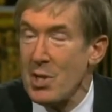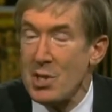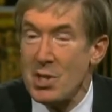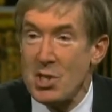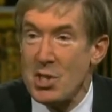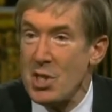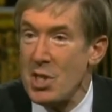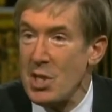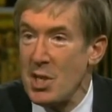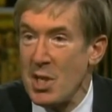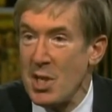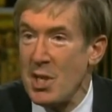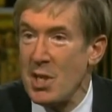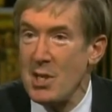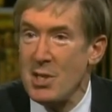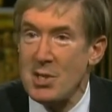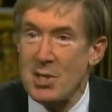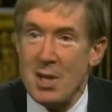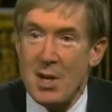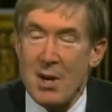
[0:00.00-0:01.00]

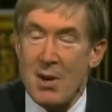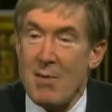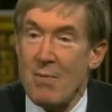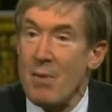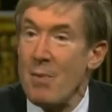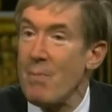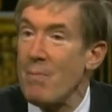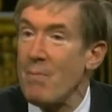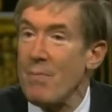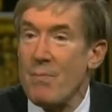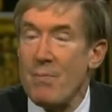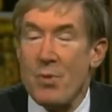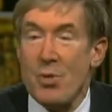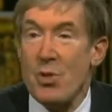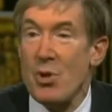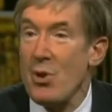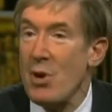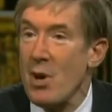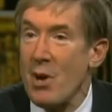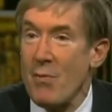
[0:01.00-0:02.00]
CDs from
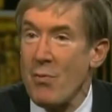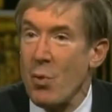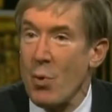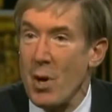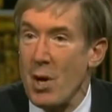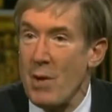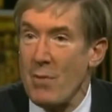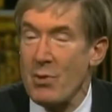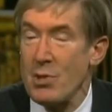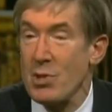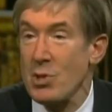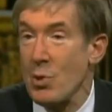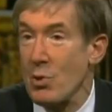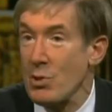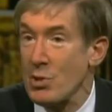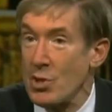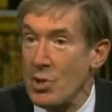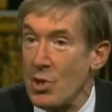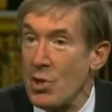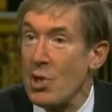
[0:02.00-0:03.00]
30 or 40 different
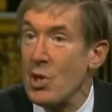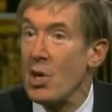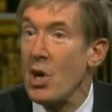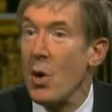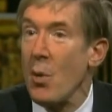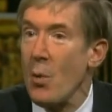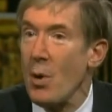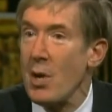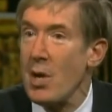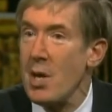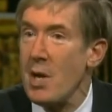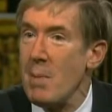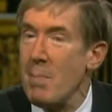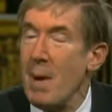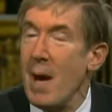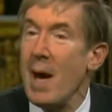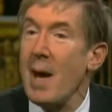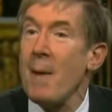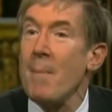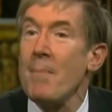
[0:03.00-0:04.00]
sources. You can go on
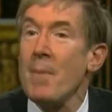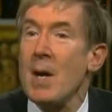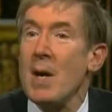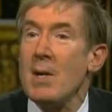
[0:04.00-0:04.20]
eBay.